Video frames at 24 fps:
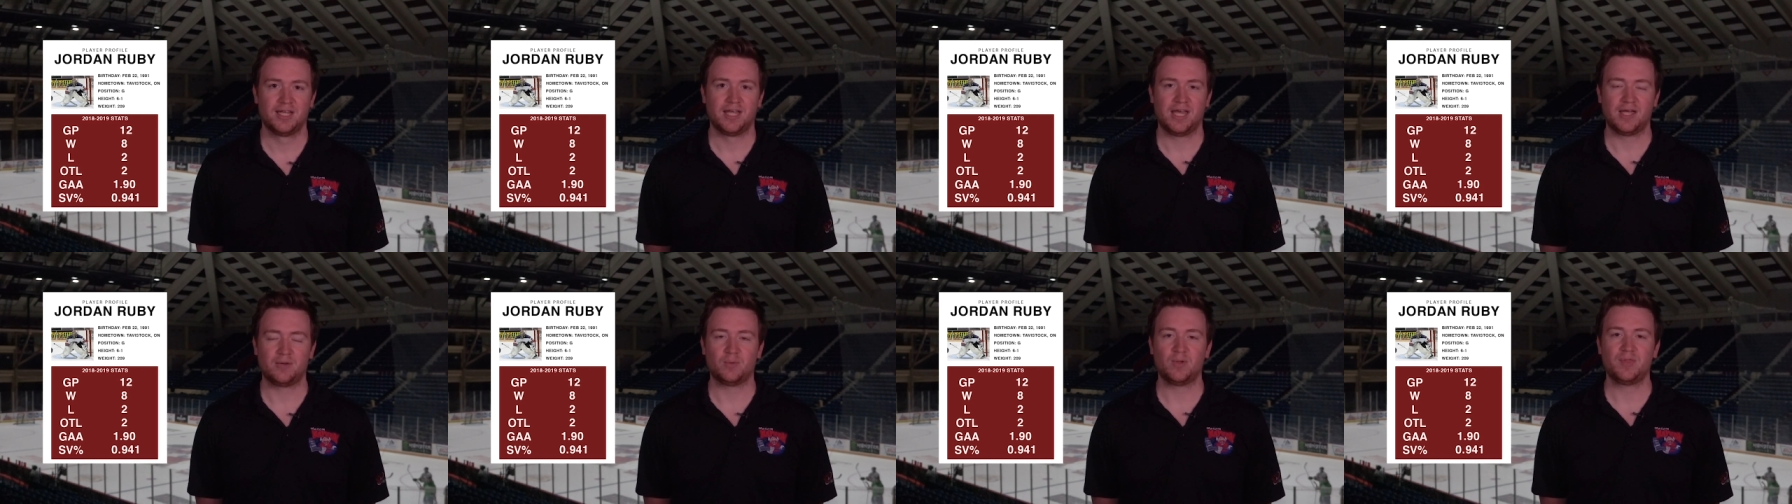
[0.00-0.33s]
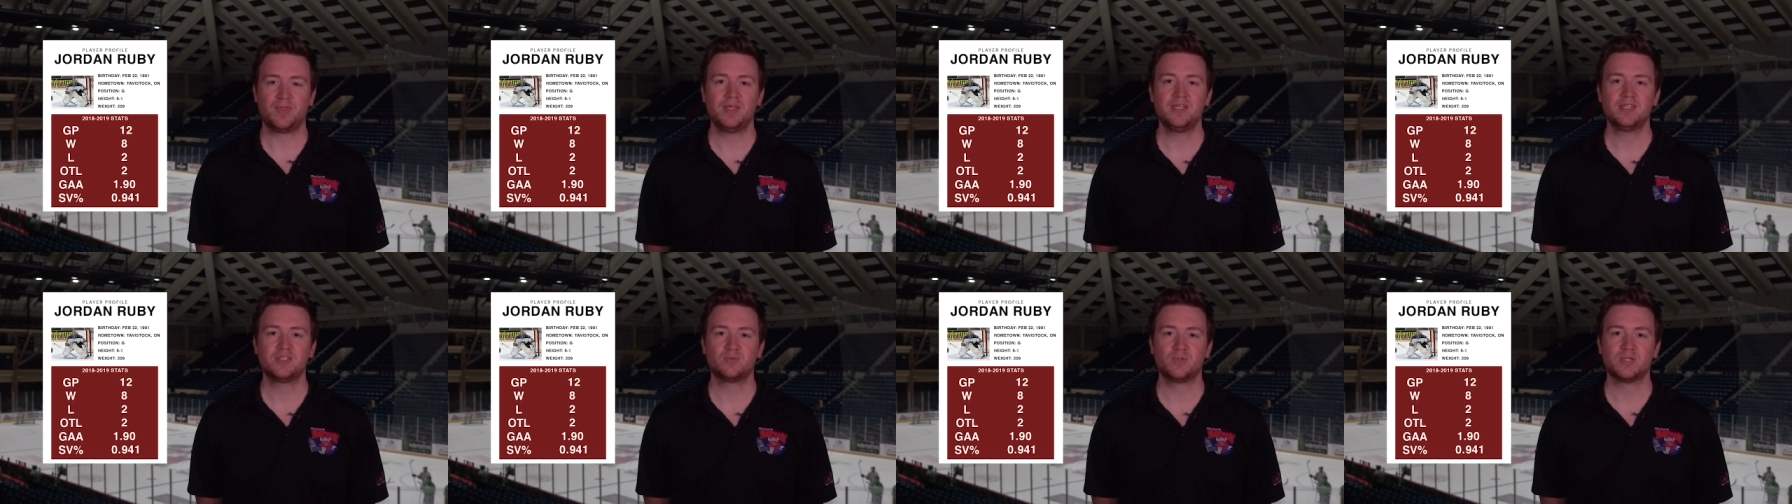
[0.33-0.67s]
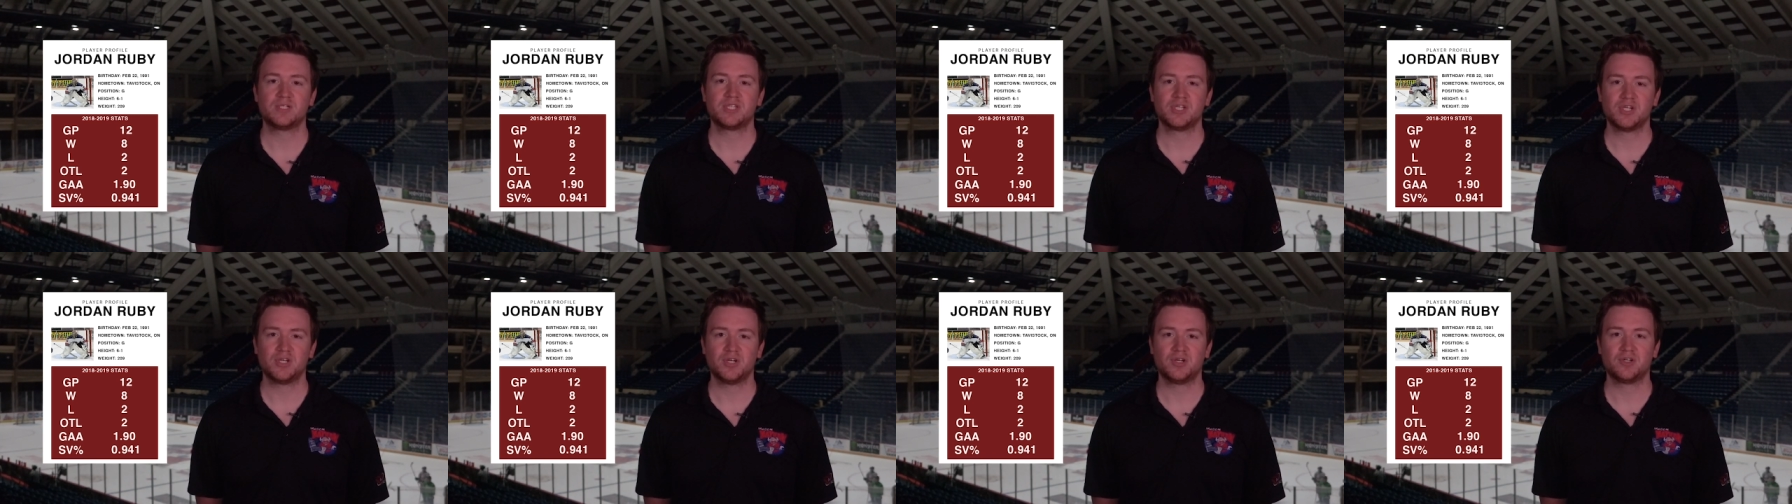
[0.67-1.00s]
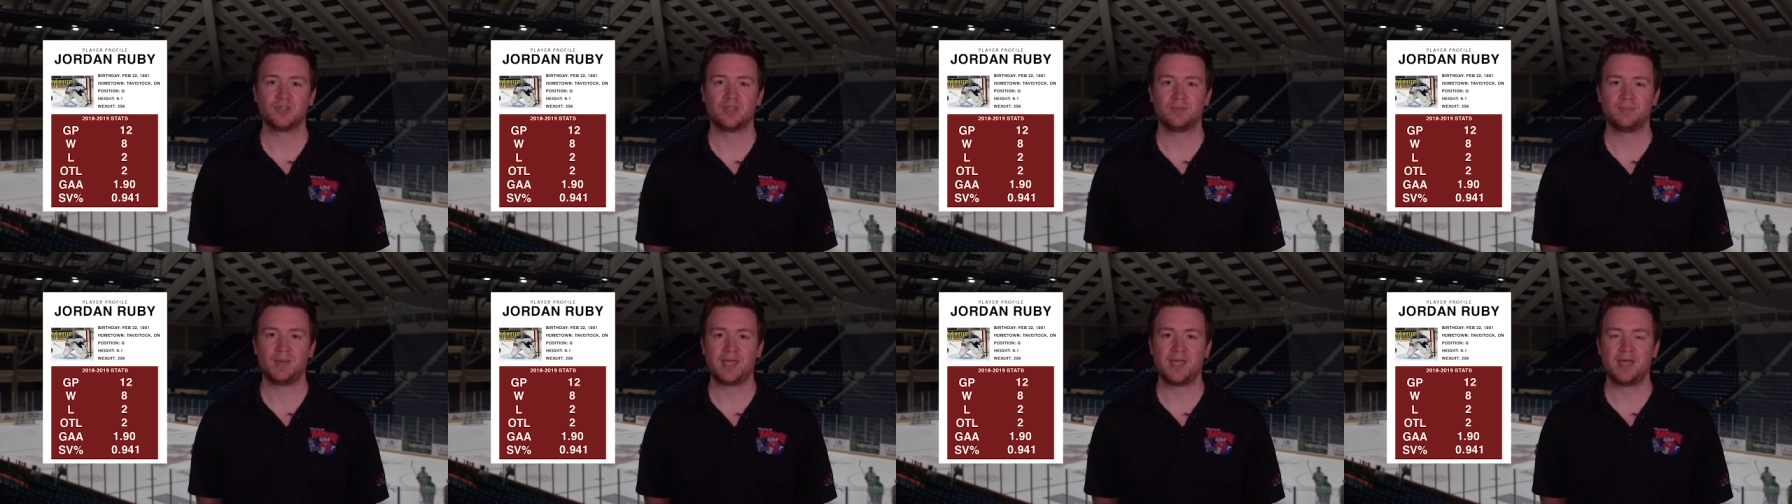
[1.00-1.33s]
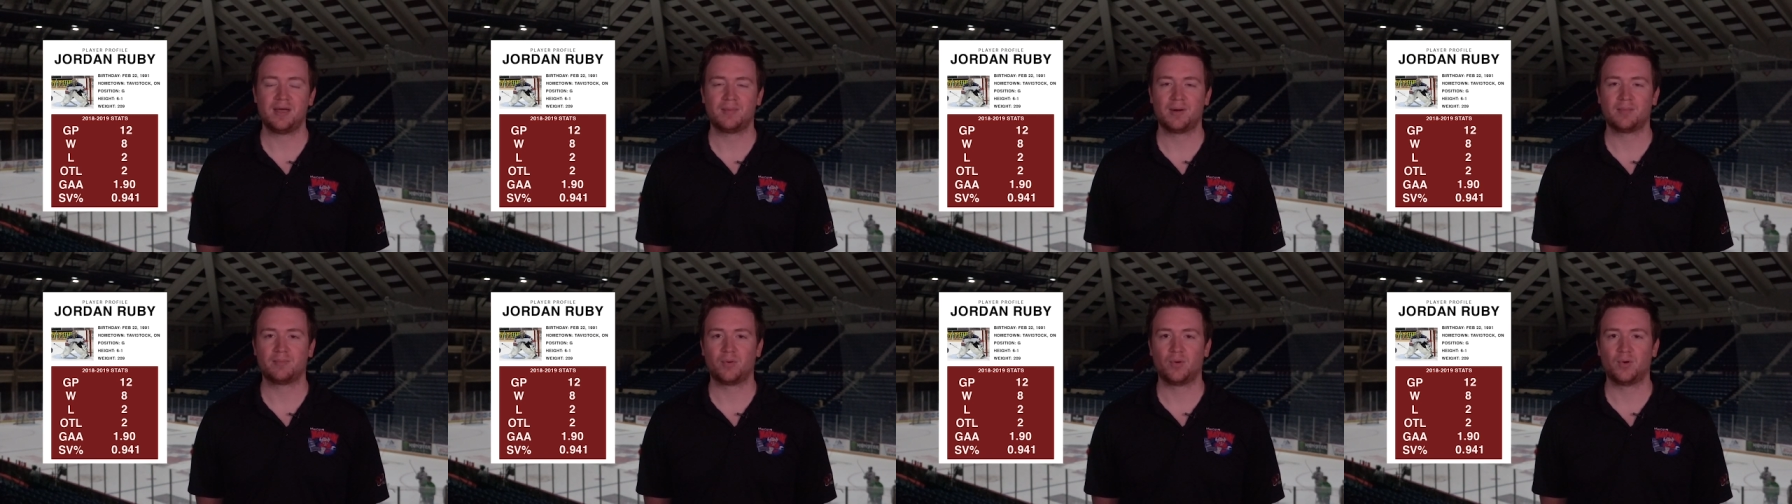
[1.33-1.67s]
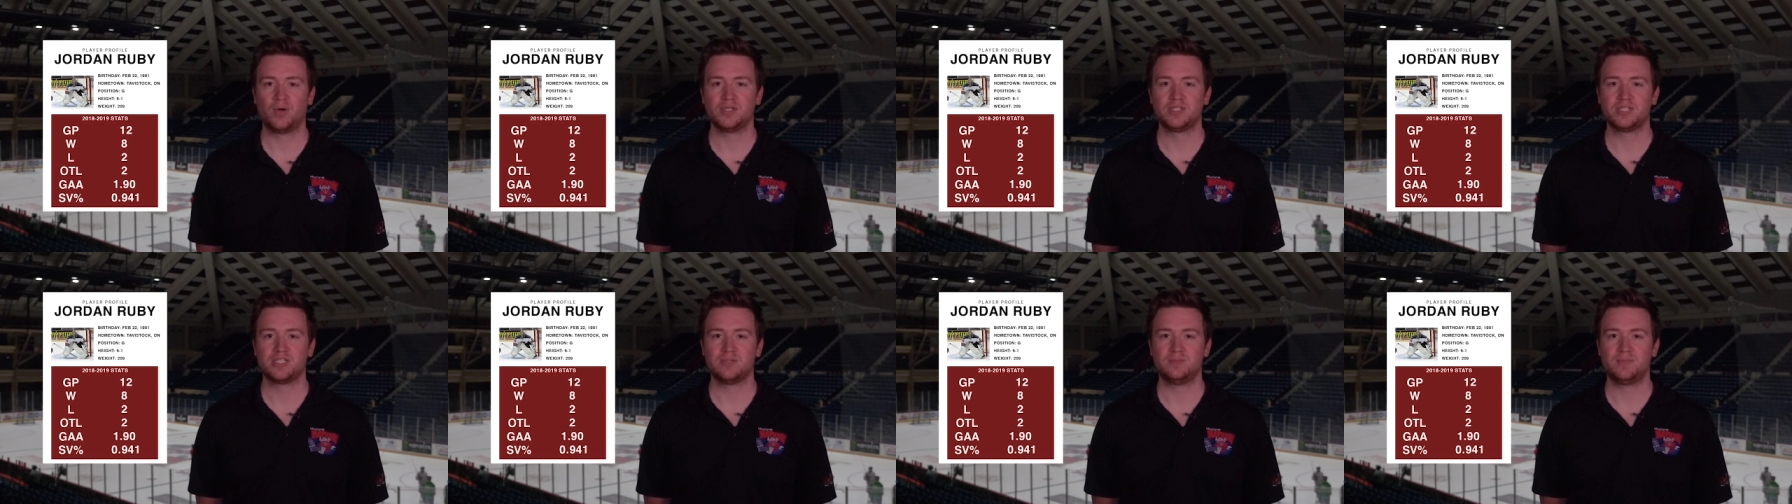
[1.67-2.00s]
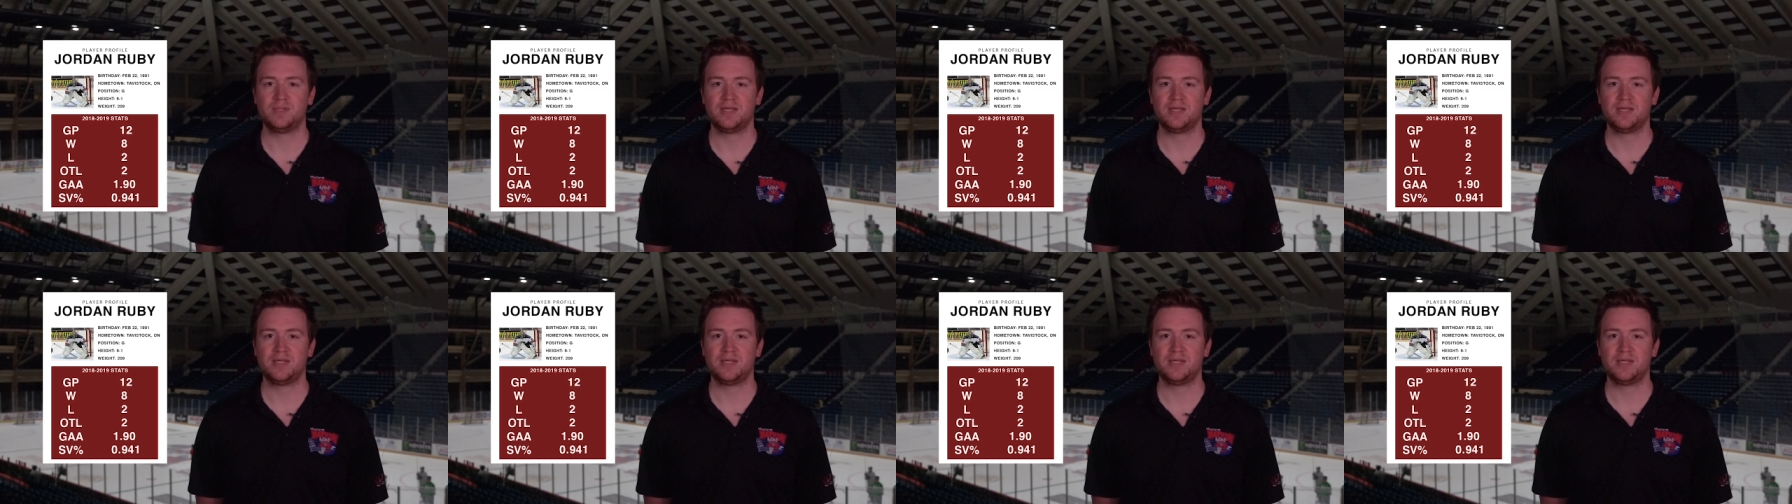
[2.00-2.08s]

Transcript: And with his return, the Mayhem are poised to